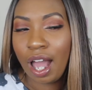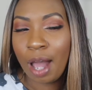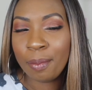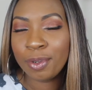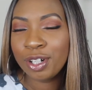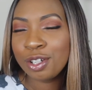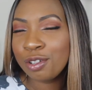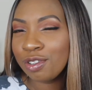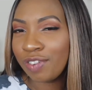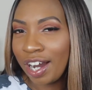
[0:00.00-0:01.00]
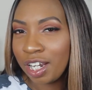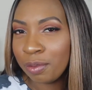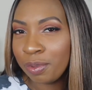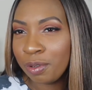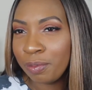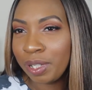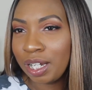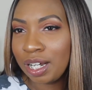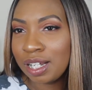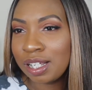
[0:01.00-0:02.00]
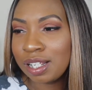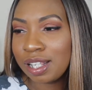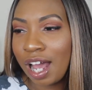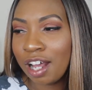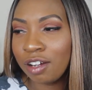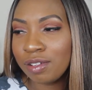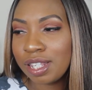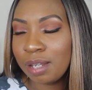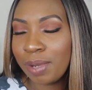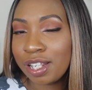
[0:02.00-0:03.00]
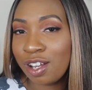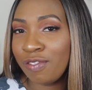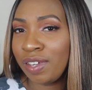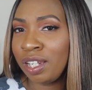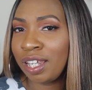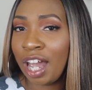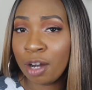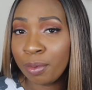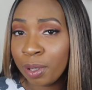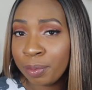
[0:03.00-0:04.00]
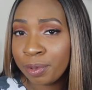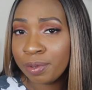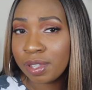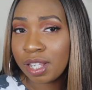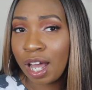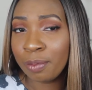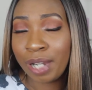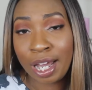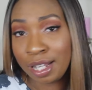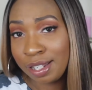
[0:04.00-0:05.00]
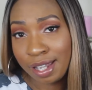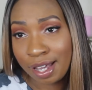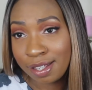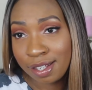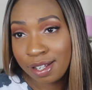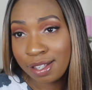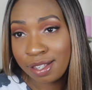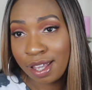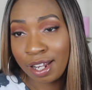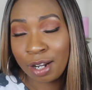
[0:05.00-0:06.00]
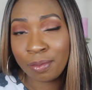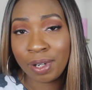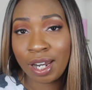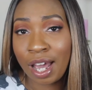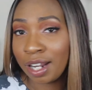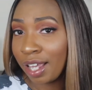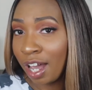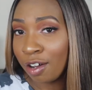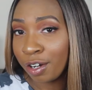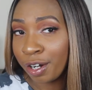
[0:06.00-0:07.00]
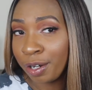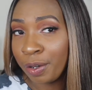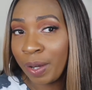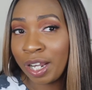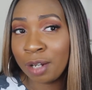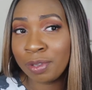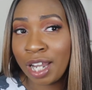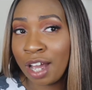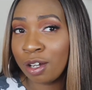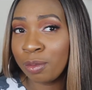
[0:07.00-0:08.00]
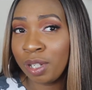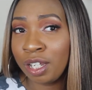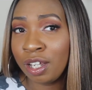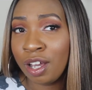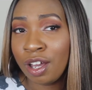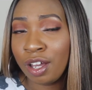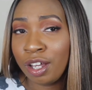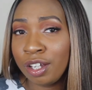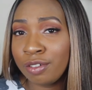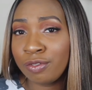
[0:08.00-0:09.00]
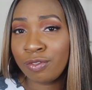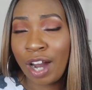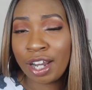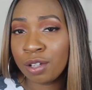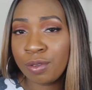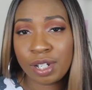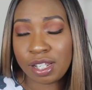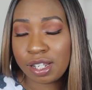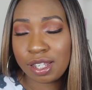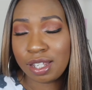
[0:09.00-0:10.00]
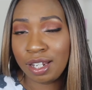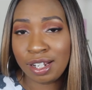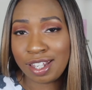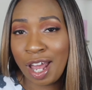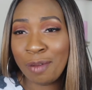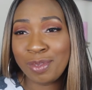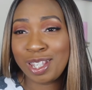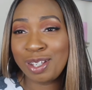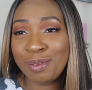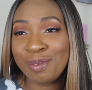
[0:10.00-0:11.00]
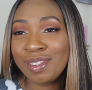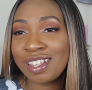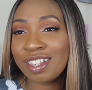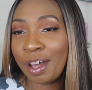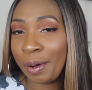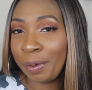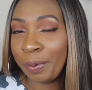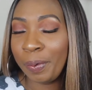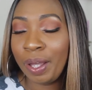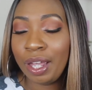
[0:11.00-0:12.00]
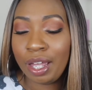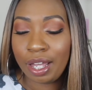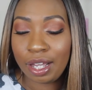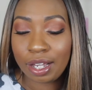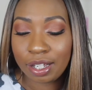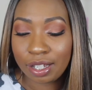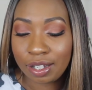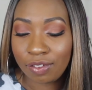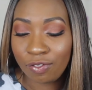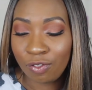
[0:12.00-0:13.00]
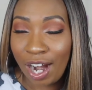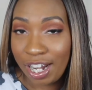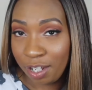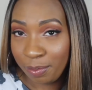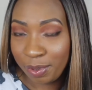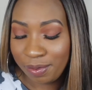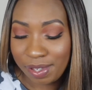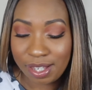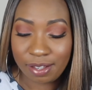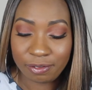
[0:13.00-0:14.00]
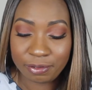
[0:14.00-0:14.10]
I'm going to choose riding boot because I don't see myself in cowboy boots. I'm not in Texas, and I'm not a cowgirl, and I'm not going to be riding horses anytime soon. So riding boots.